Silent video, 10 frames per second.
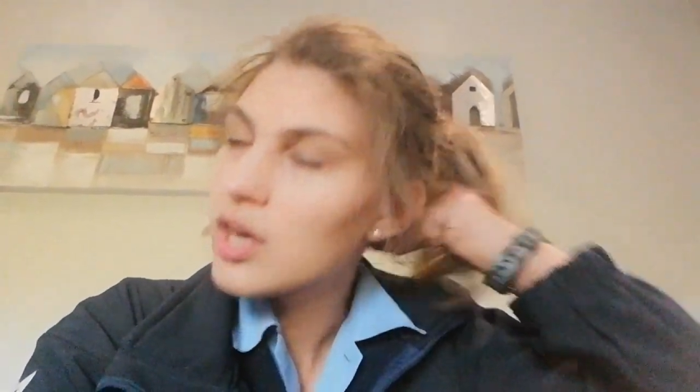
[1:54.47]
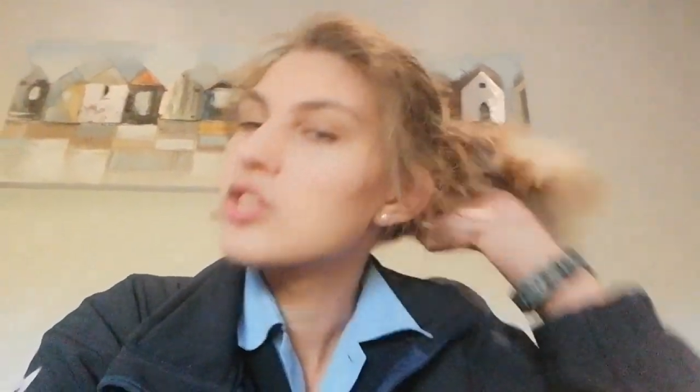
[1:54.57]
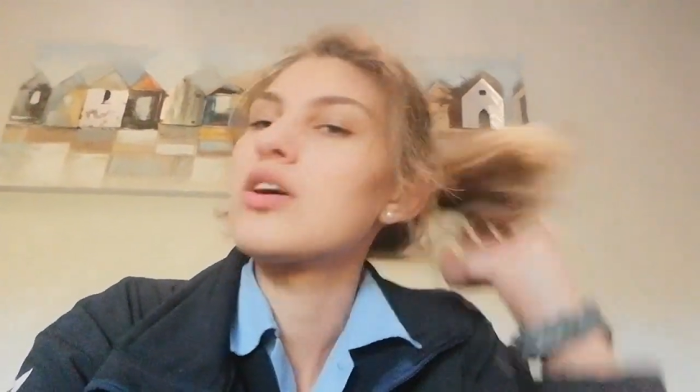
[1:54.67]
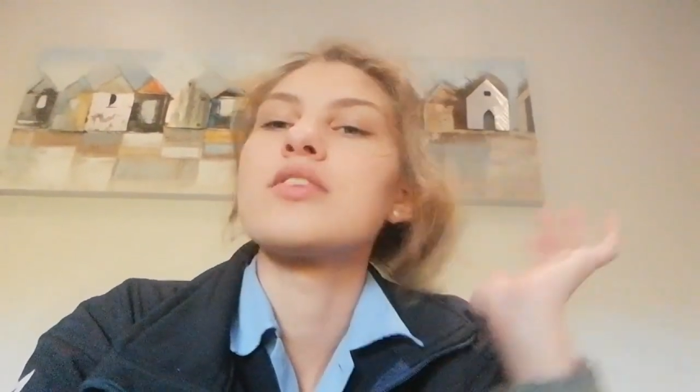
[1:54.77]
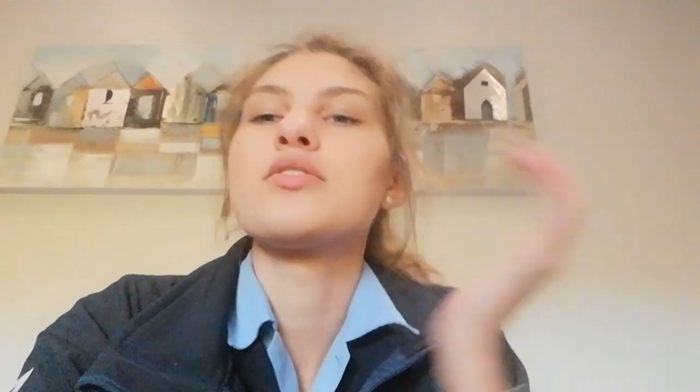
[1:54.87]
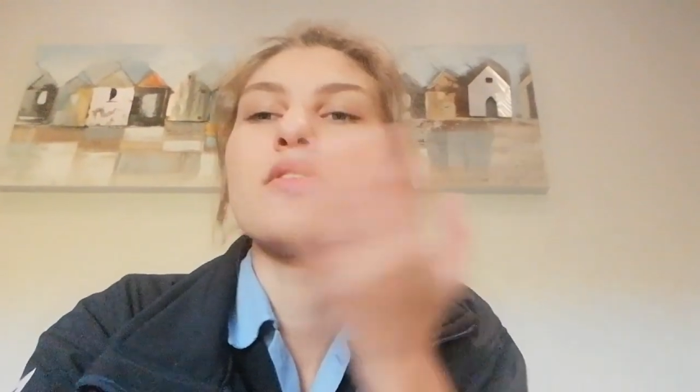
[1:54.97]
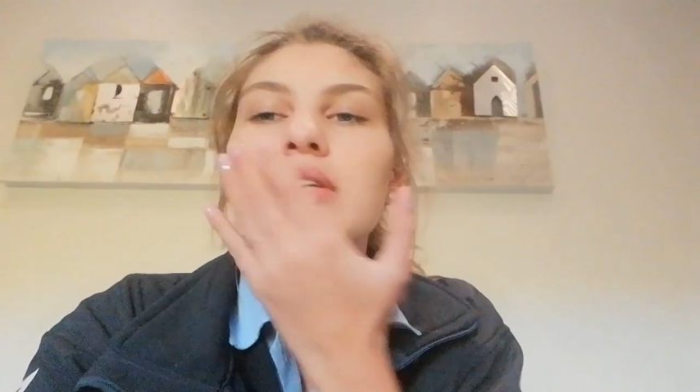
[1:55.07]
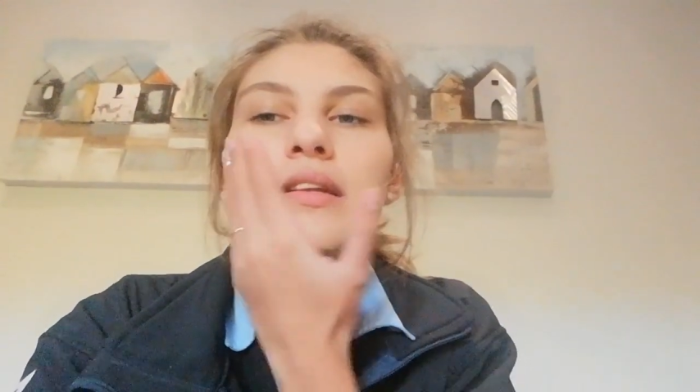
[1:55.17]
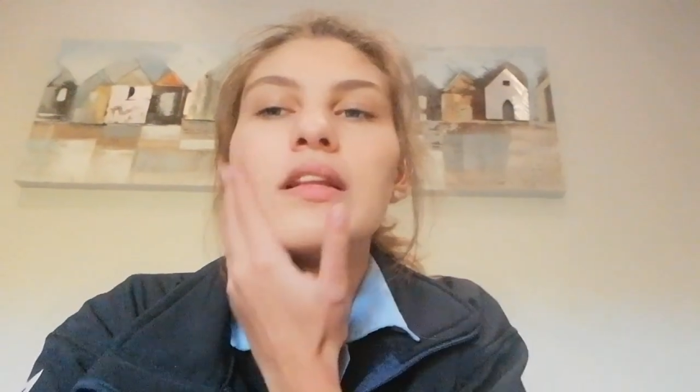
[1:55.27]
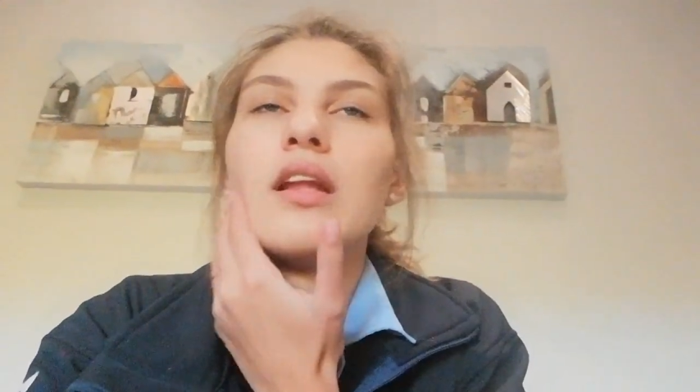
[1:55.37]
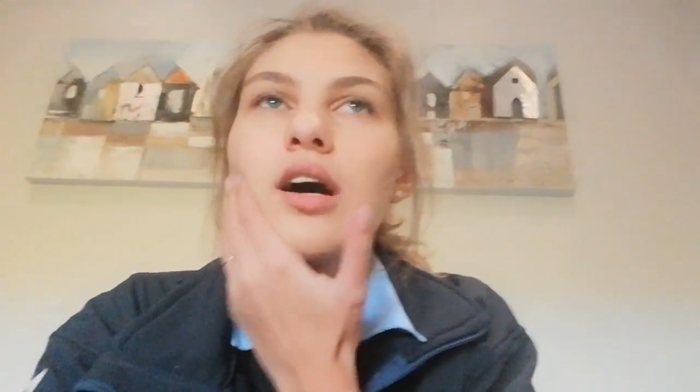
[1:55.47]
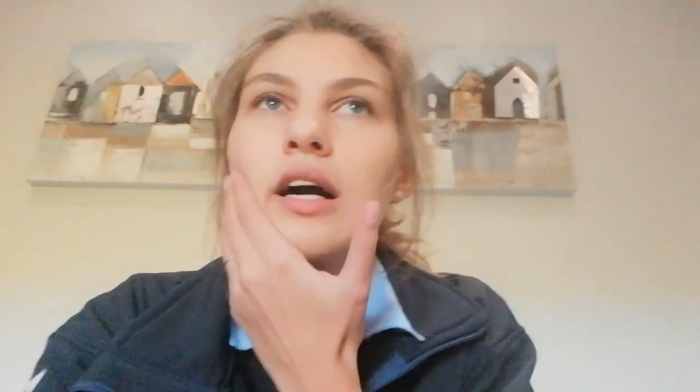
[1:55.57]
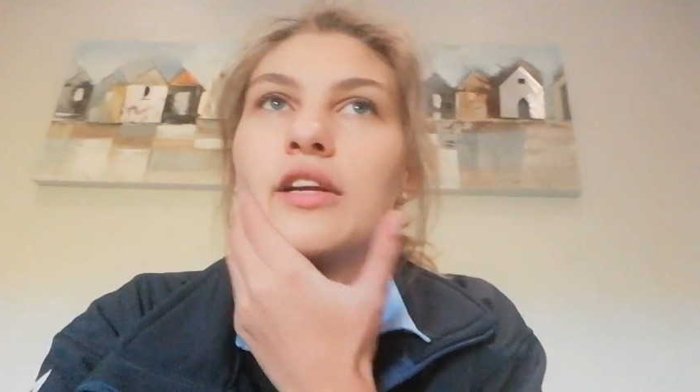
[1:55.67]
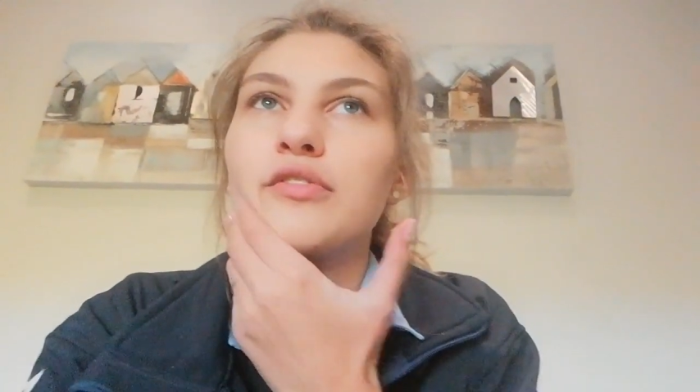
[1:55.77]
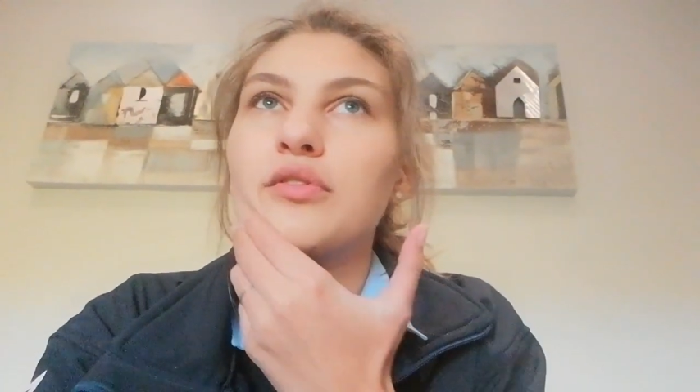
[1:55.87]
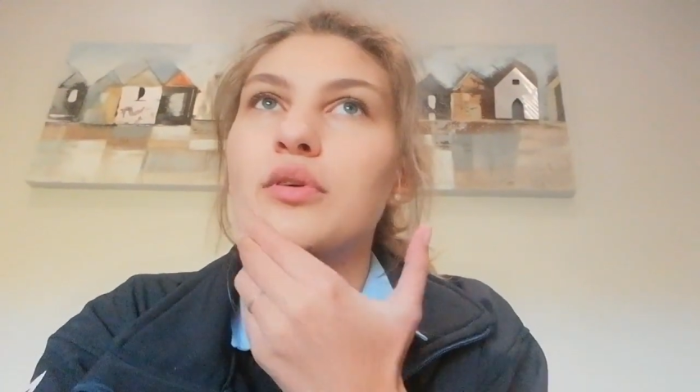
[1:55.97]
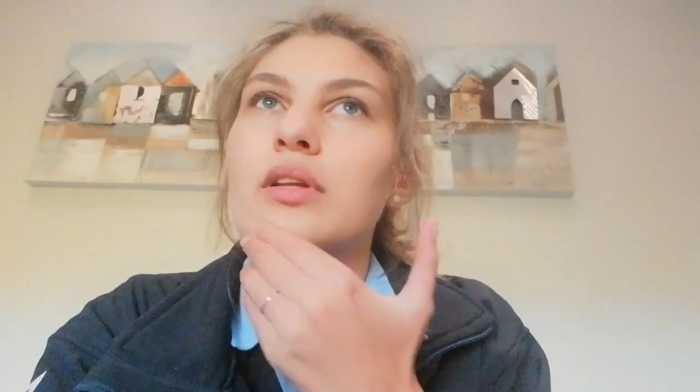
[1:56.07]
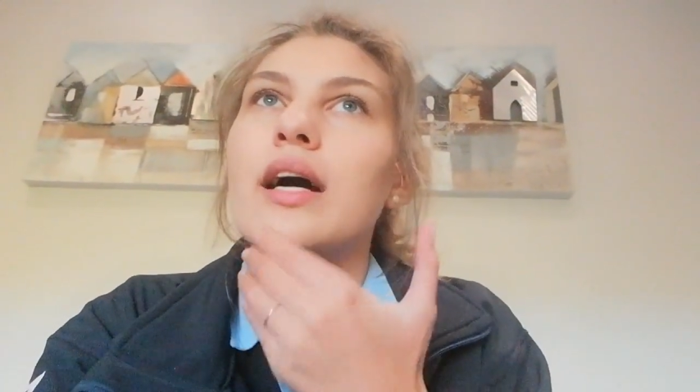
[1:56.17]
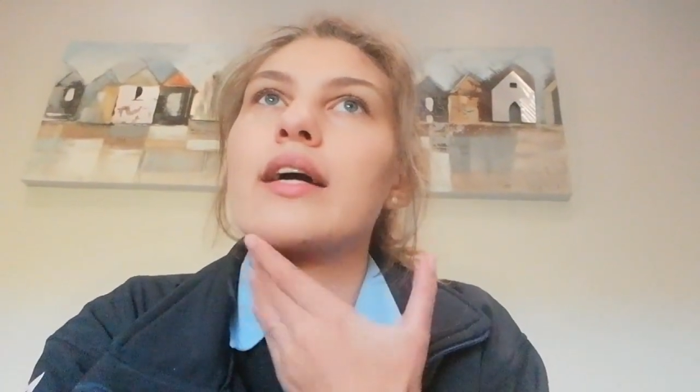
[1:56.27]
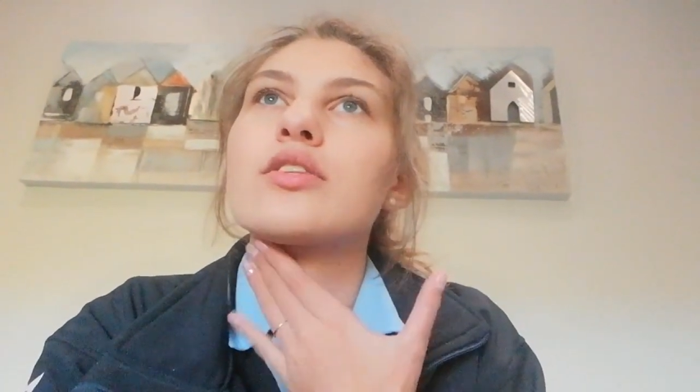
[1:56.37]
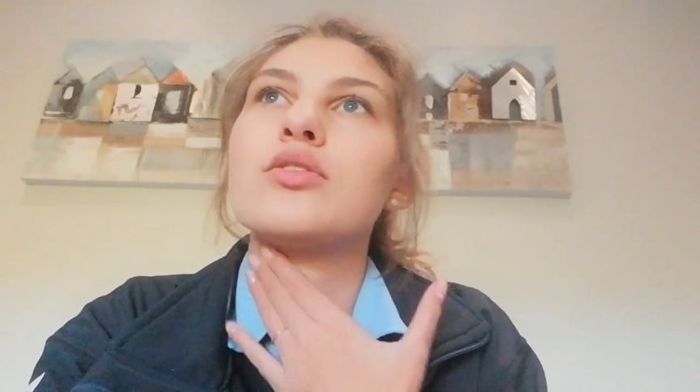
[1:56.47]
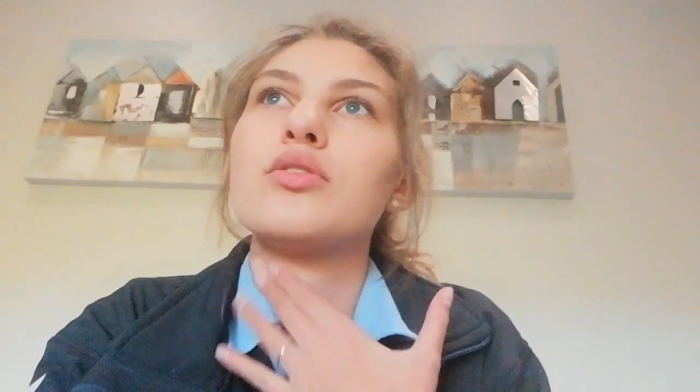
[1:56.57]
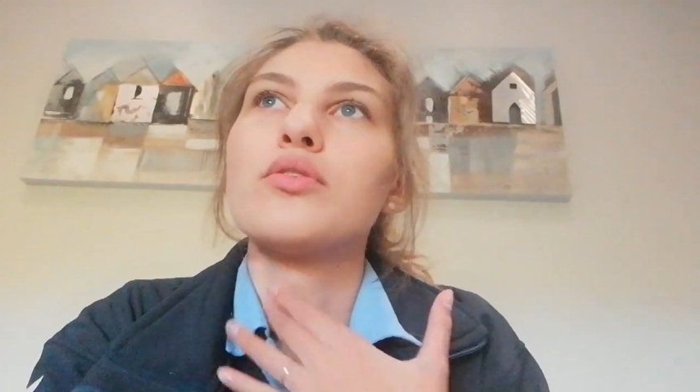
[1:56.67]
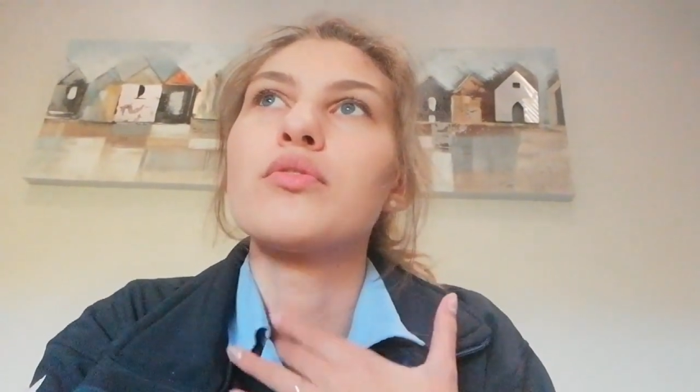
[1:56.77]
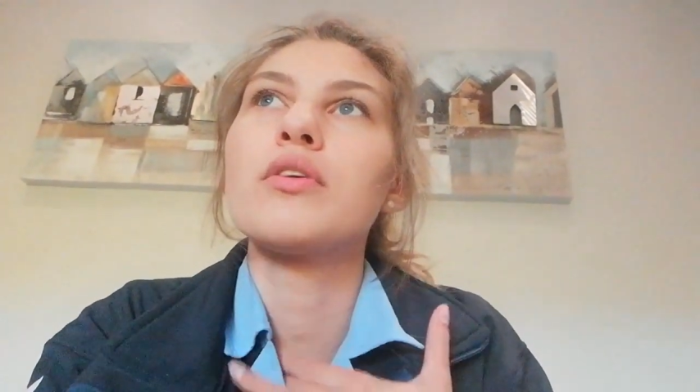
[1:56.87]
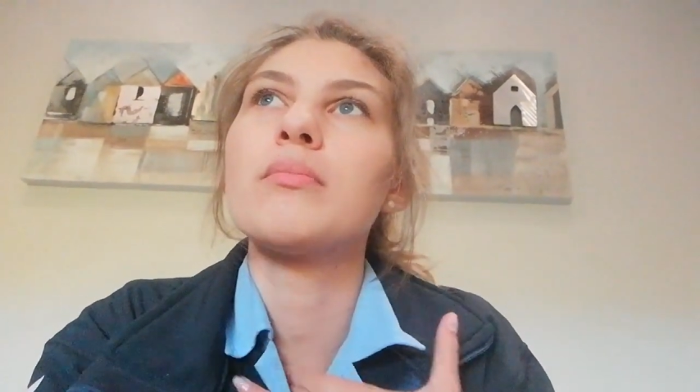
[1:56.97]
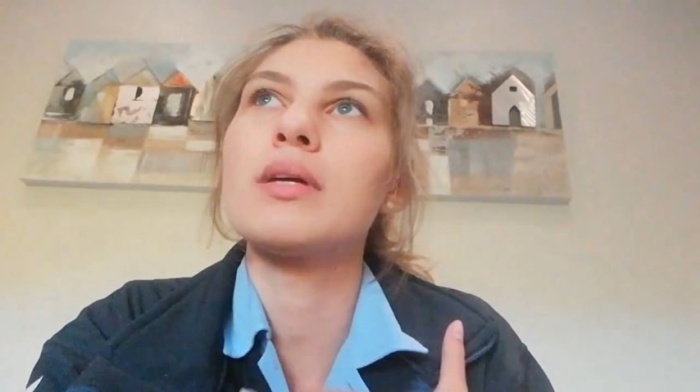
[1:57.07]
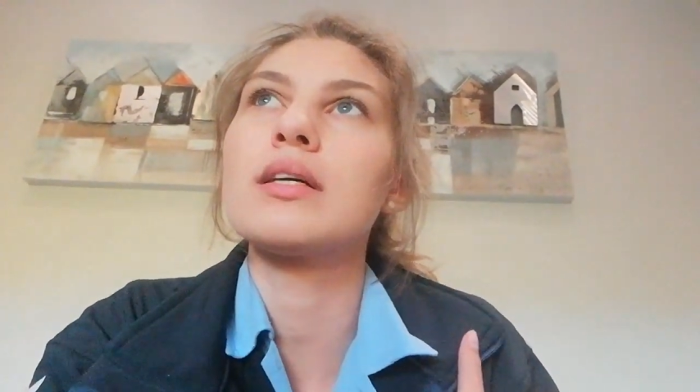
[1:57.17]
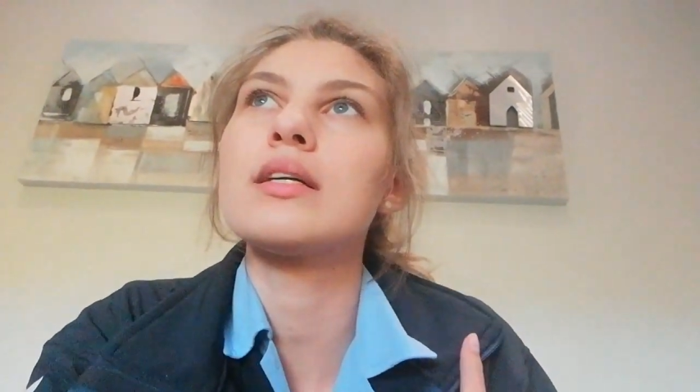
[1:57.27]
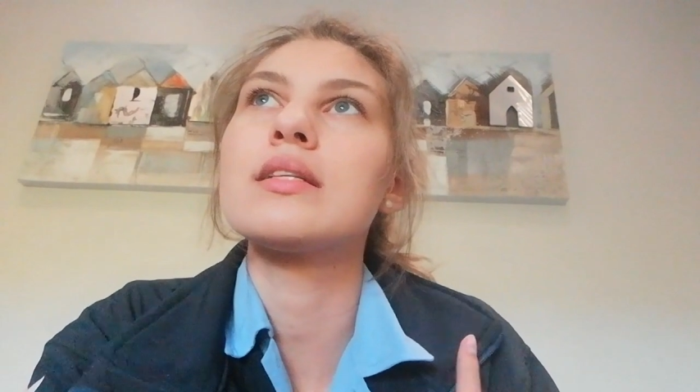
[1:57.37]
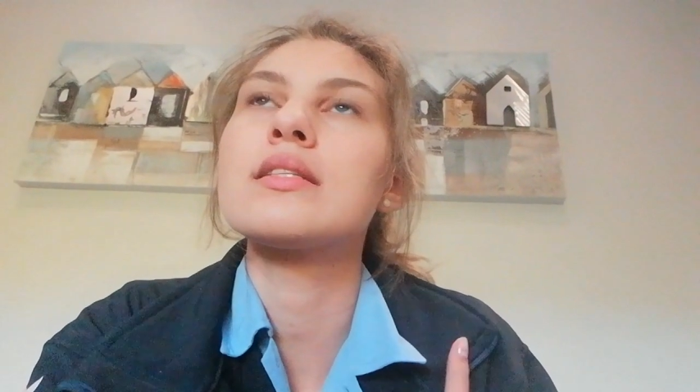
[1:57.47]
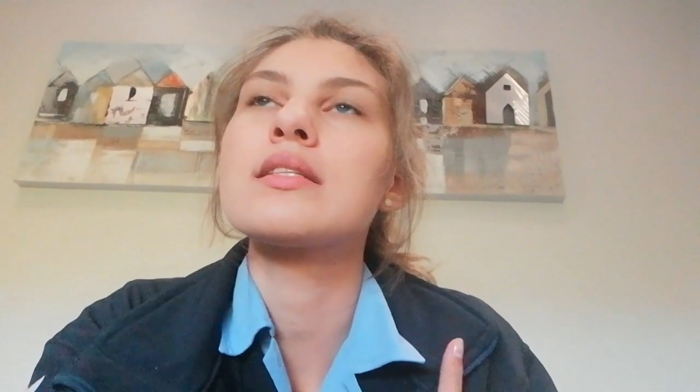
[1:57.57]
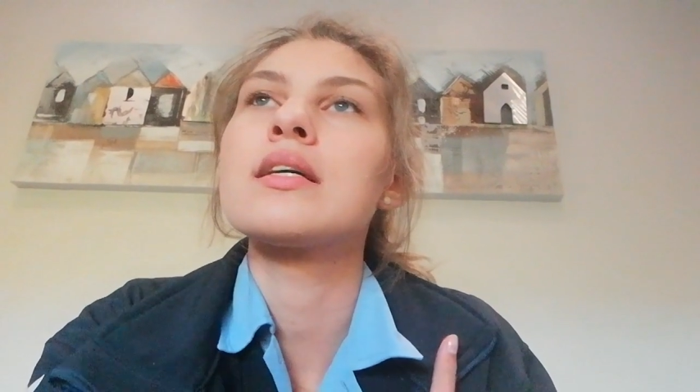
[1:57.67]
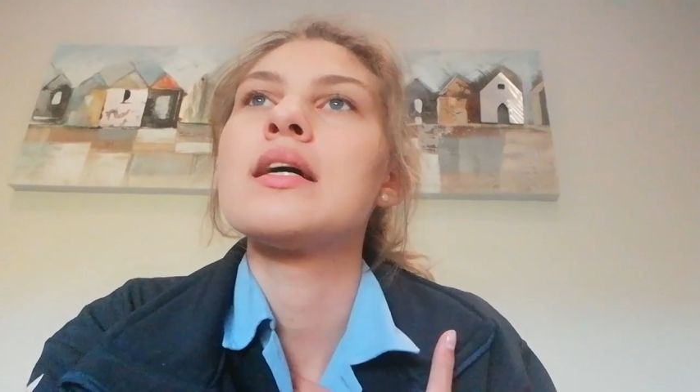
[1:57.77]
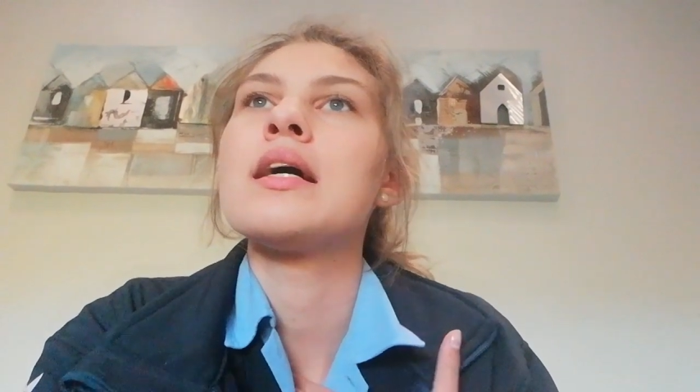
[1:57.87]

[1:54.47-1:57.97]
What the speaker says: So I stood in line for like 2 to 3 minutes,